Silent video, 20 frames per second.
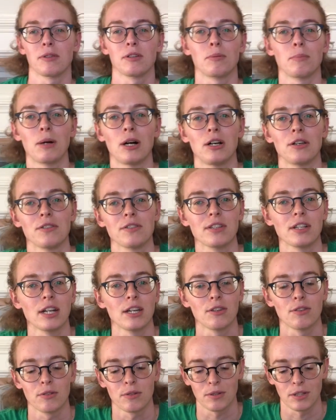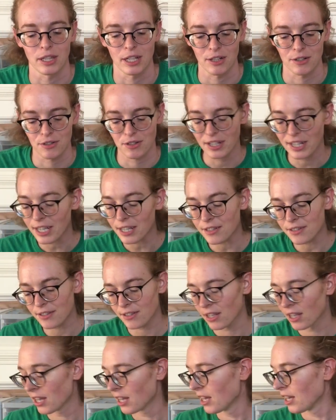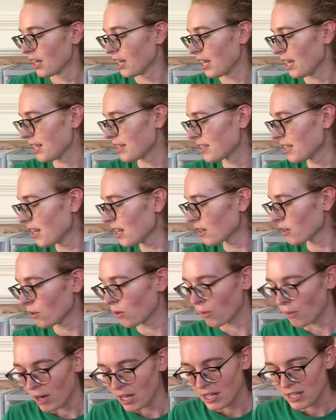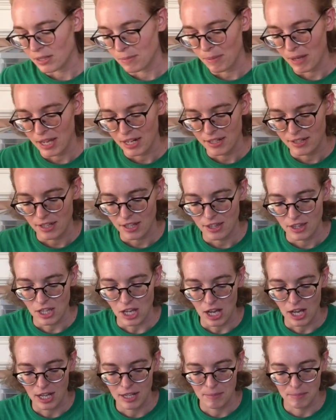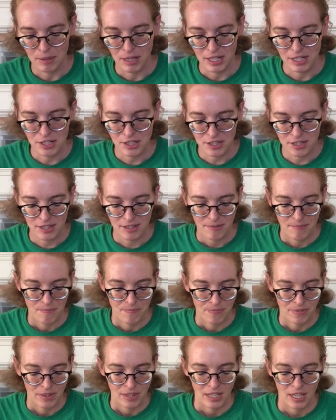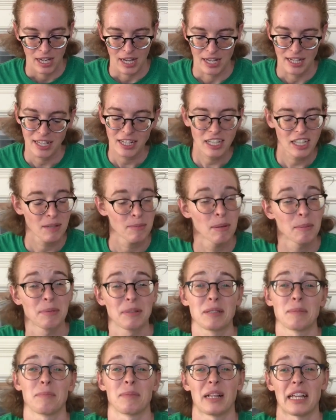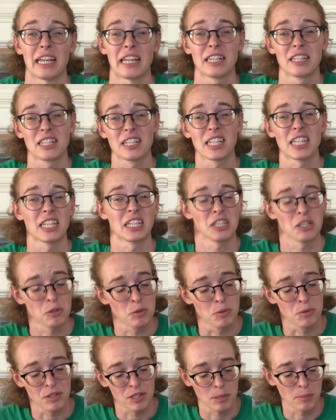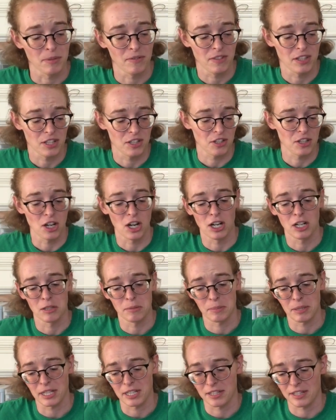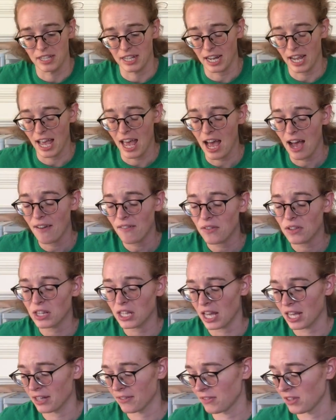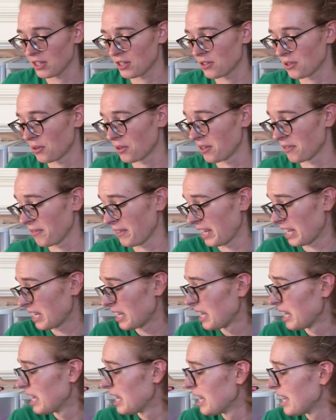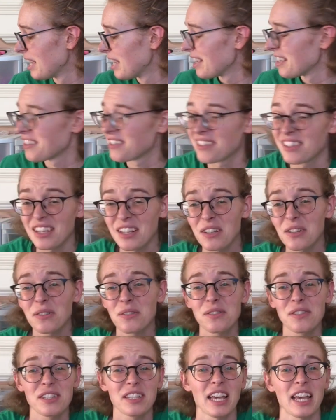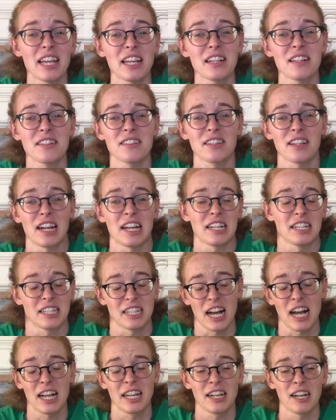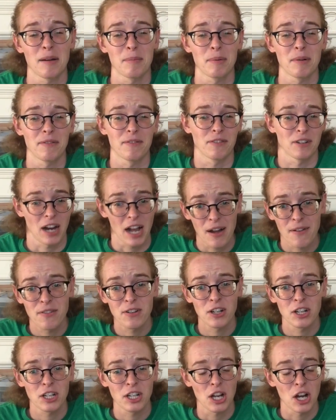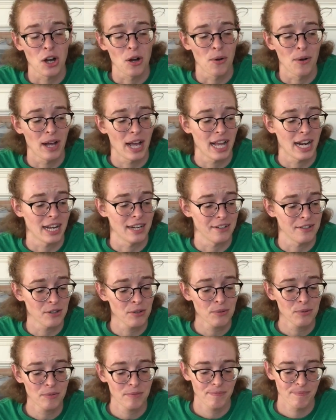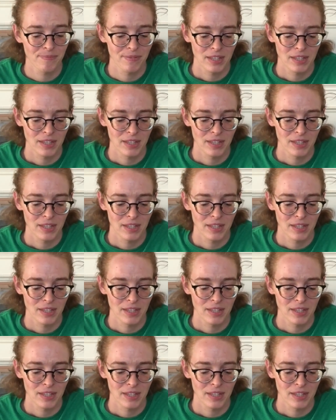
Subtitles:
little balls that I threw in there. So I guess it's not quite as bad as I thought, but I need to come up with some plans to like use some of this yarn because like I have a lot of these sort of like single skeins that I dyed up forever ago, and I don't